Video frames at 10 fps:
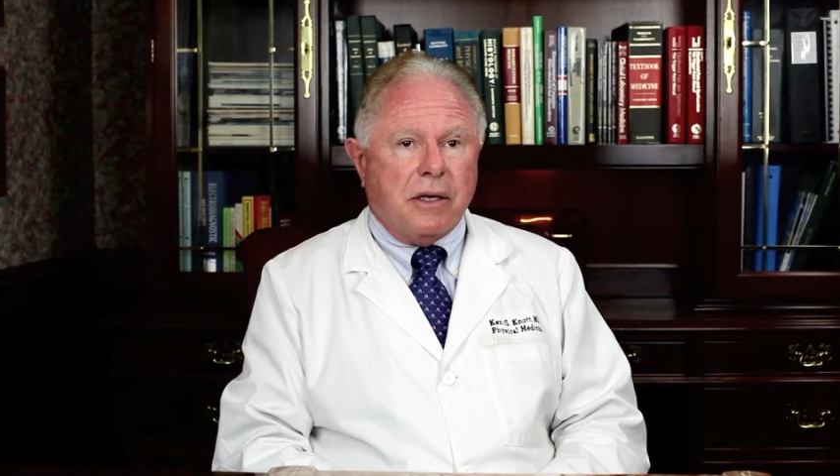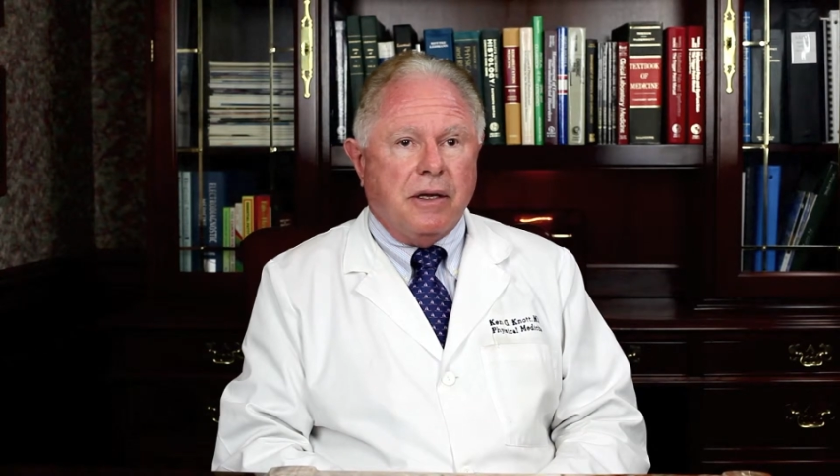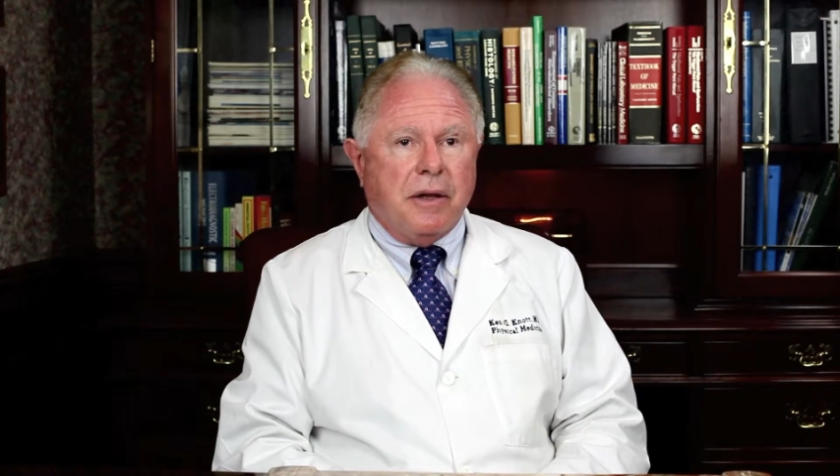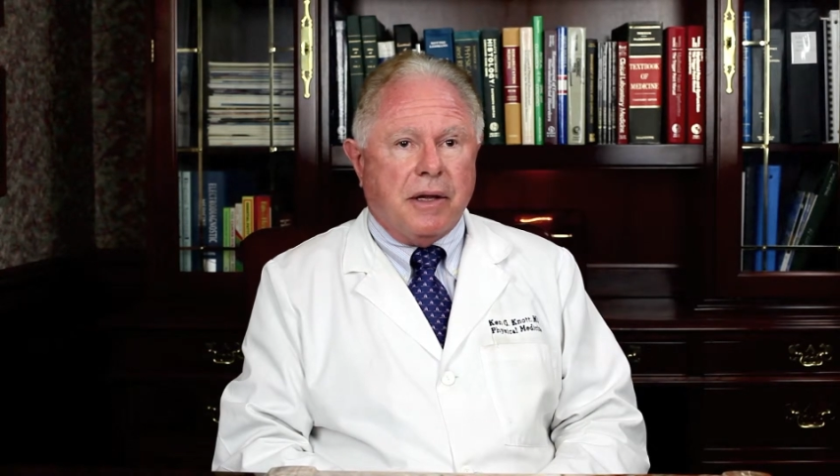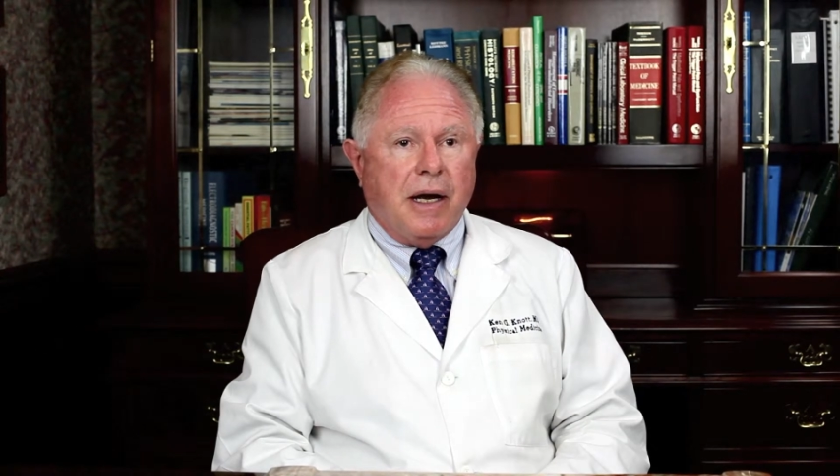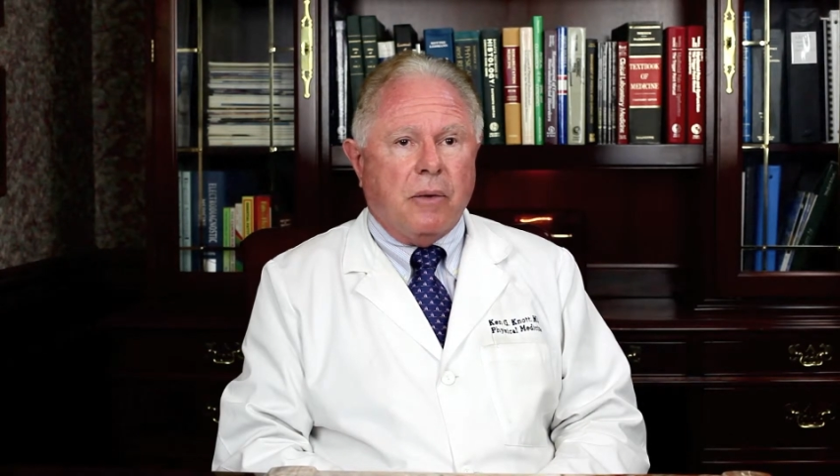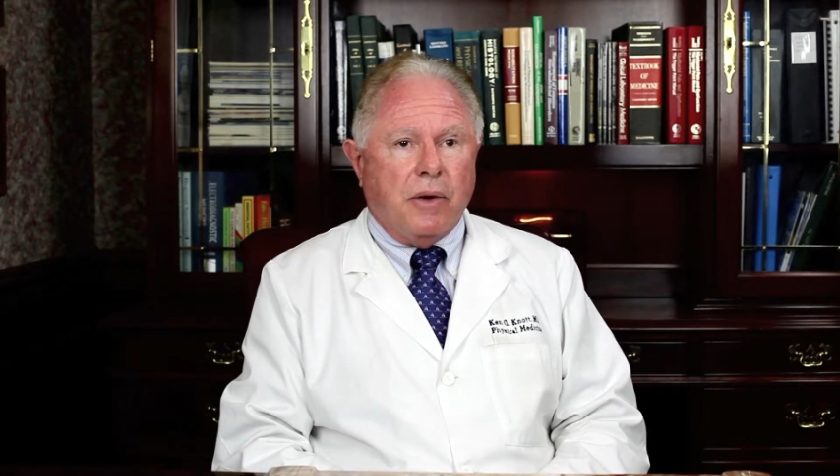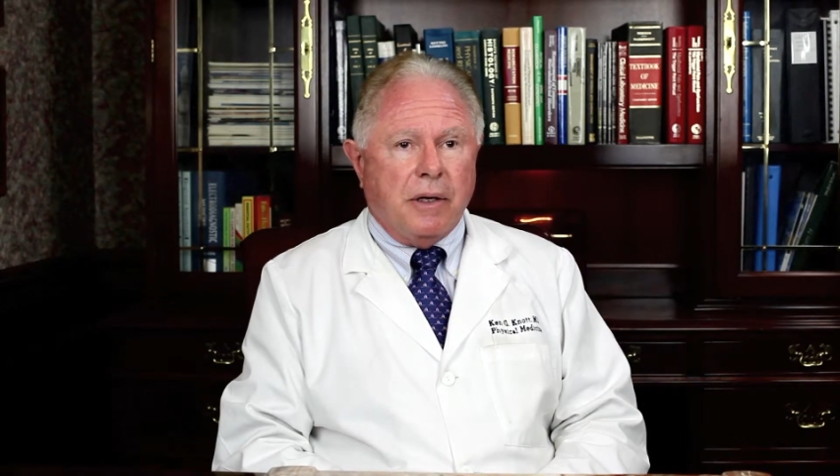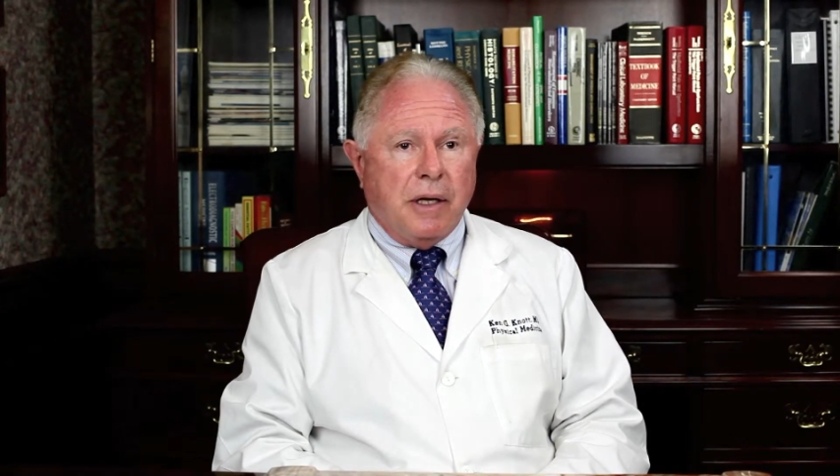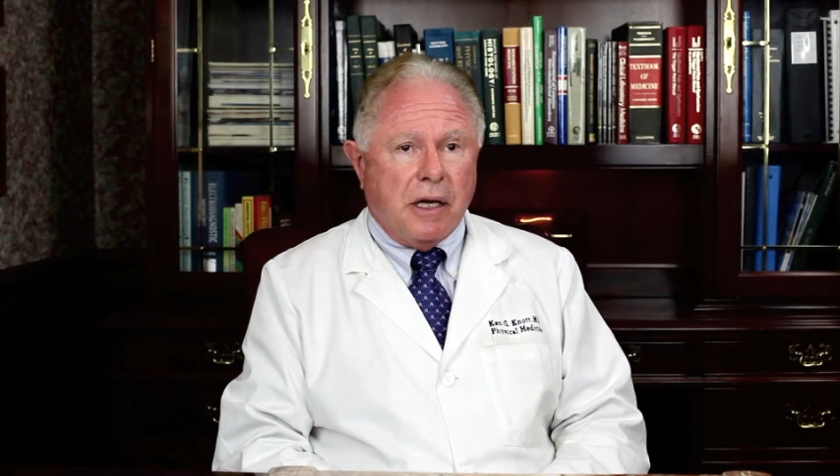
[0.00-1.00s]
and the
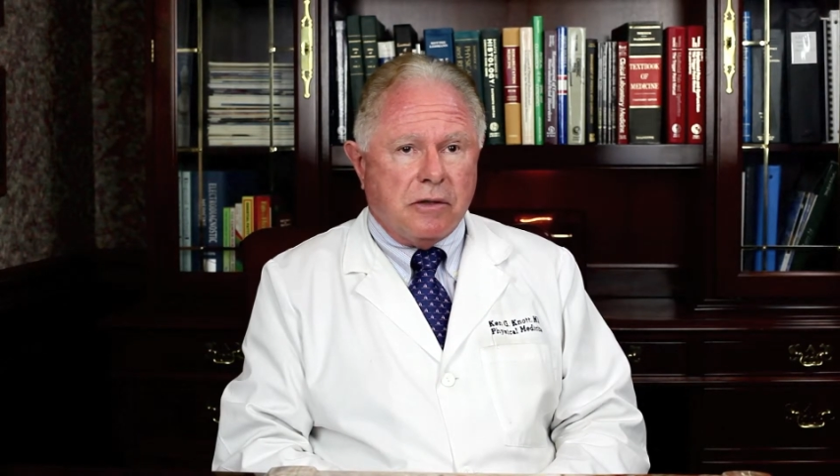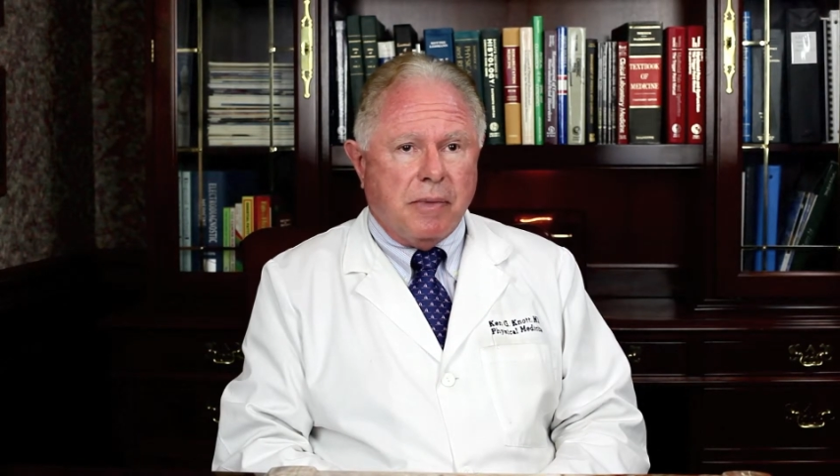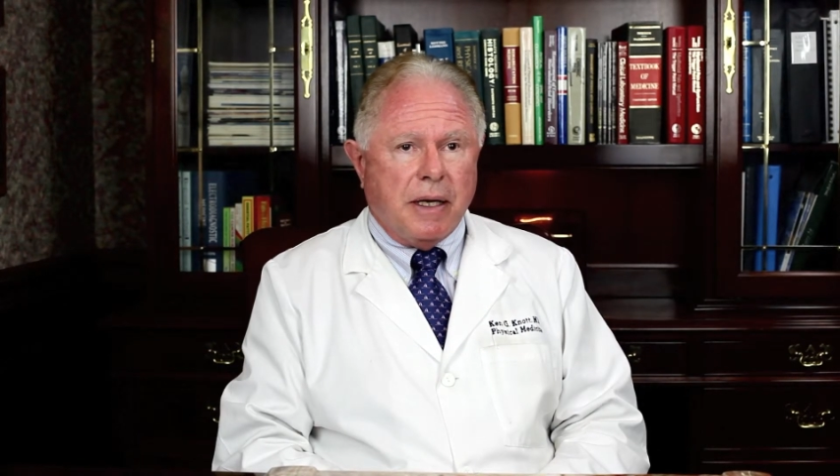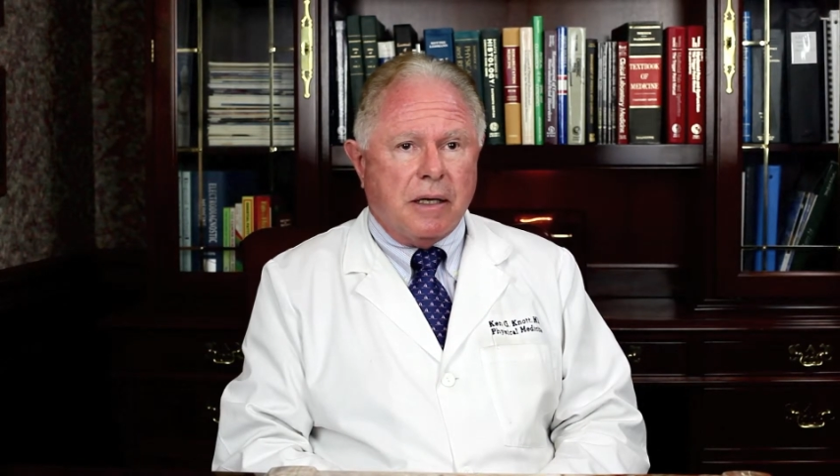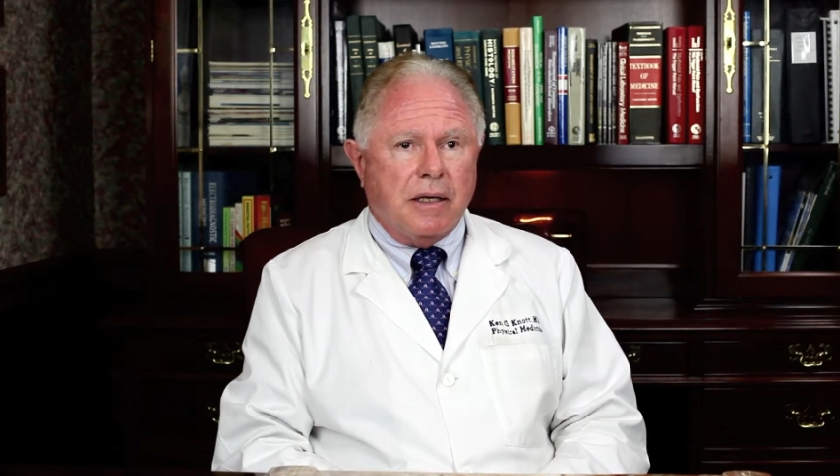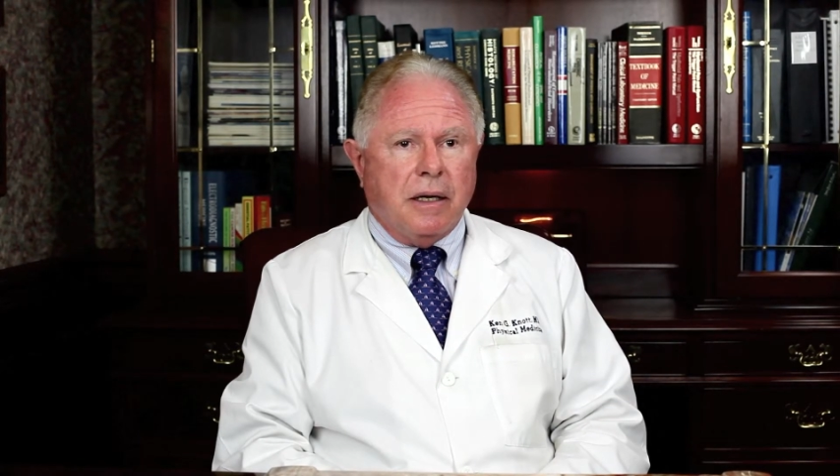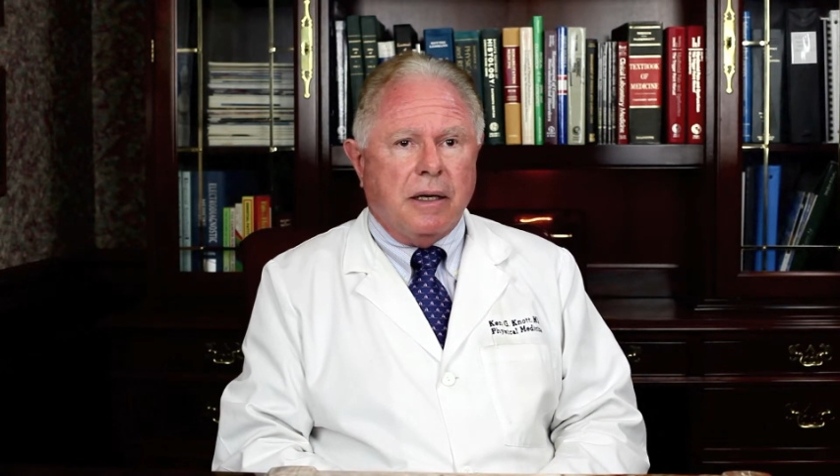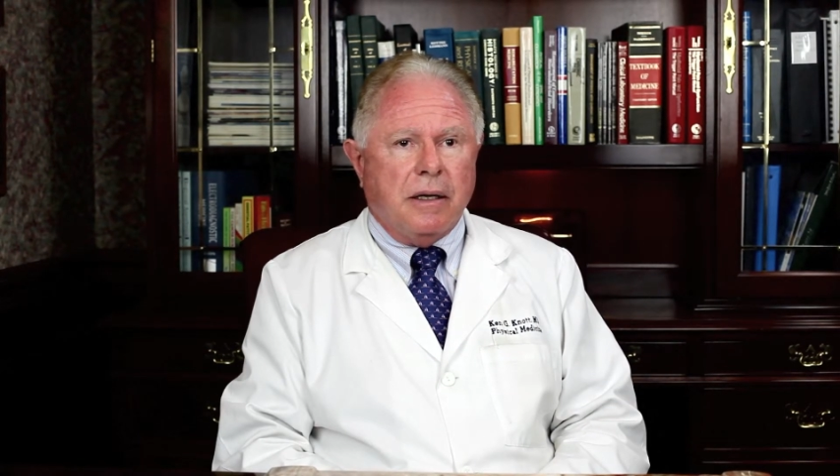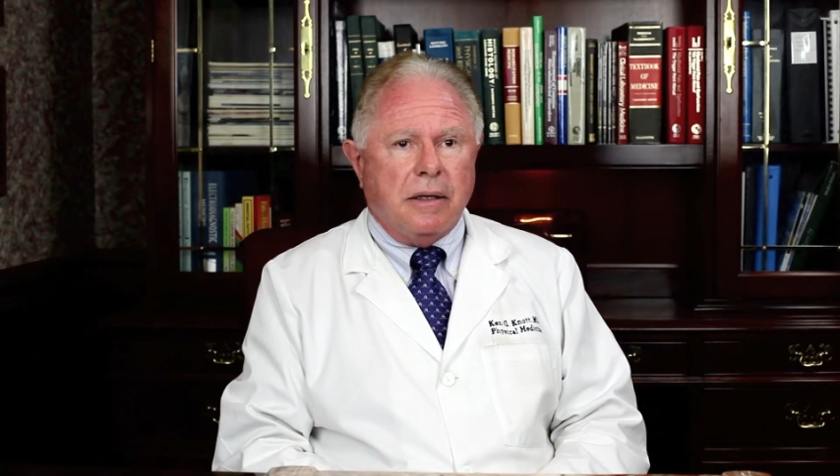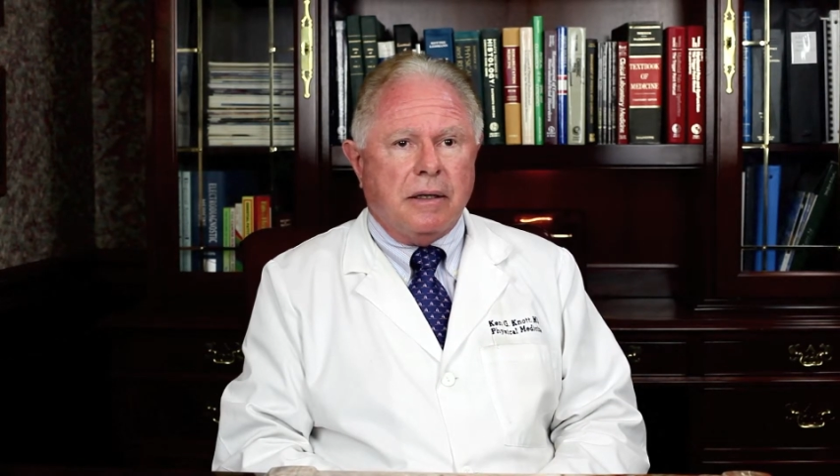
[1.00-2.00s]
thyroid does make
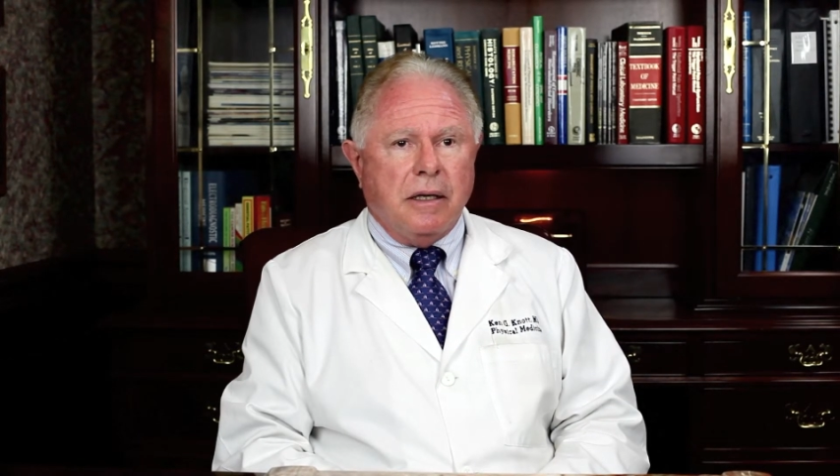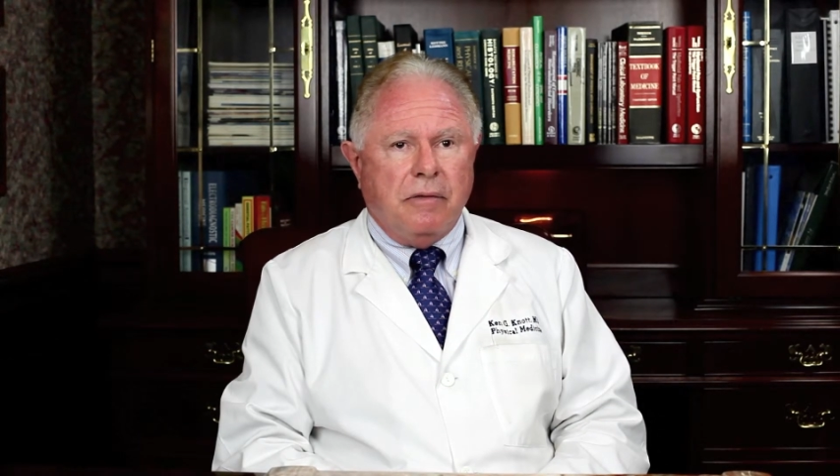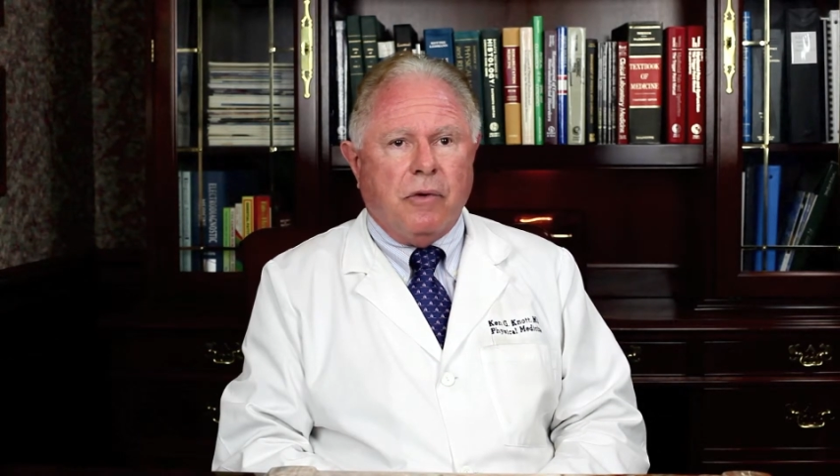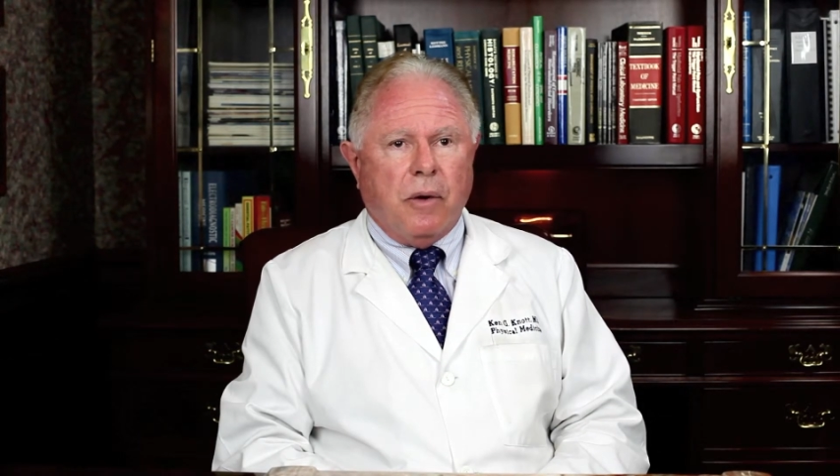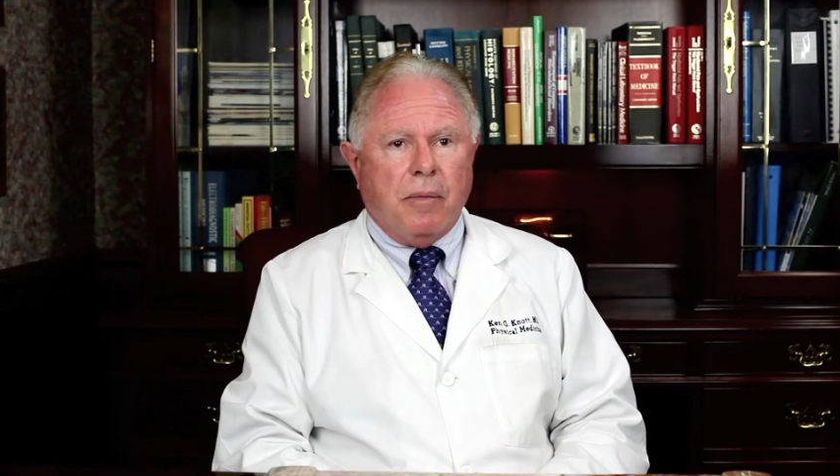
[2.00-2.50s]
T4